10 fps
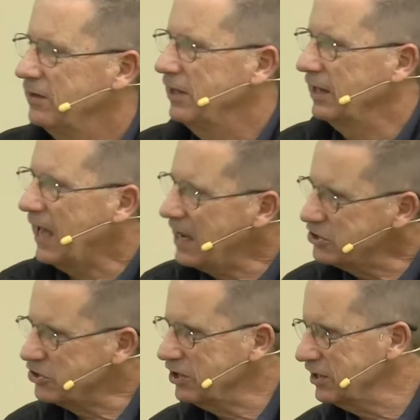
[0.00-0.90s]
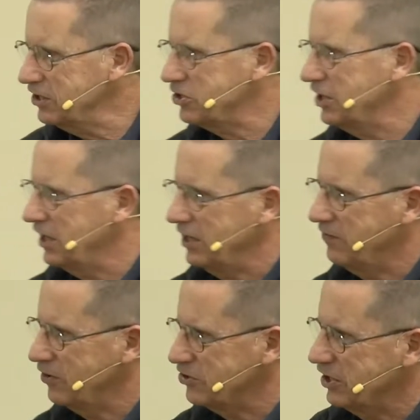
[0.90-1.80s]
The last thing he said in
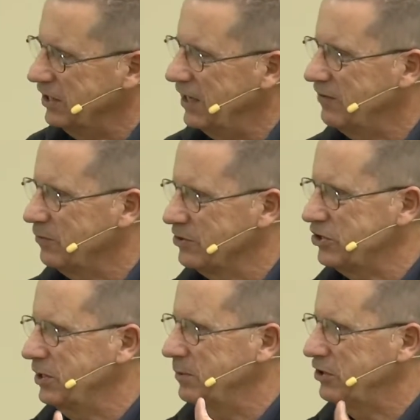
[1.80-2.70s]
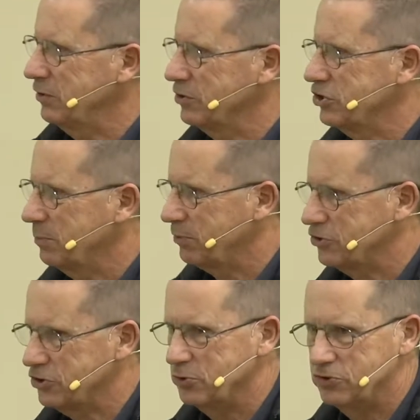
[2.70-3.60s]
verse 11 was Timothy was to
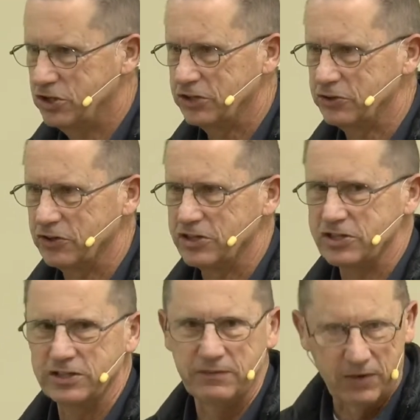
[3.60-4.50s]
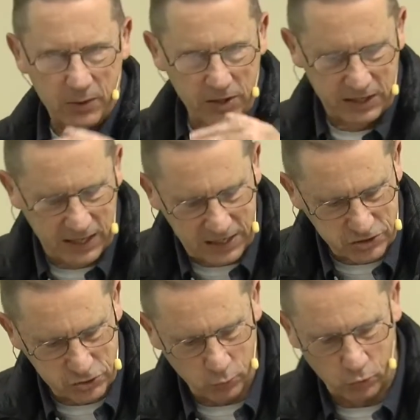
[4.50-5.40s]
pursue gentleness and the very
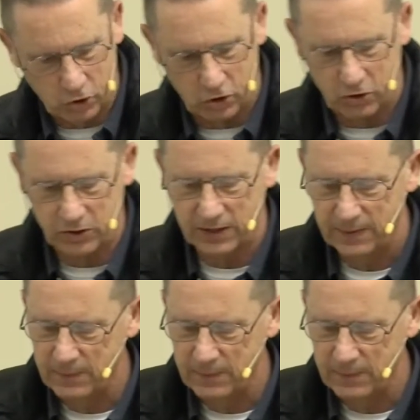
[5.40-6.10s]
next word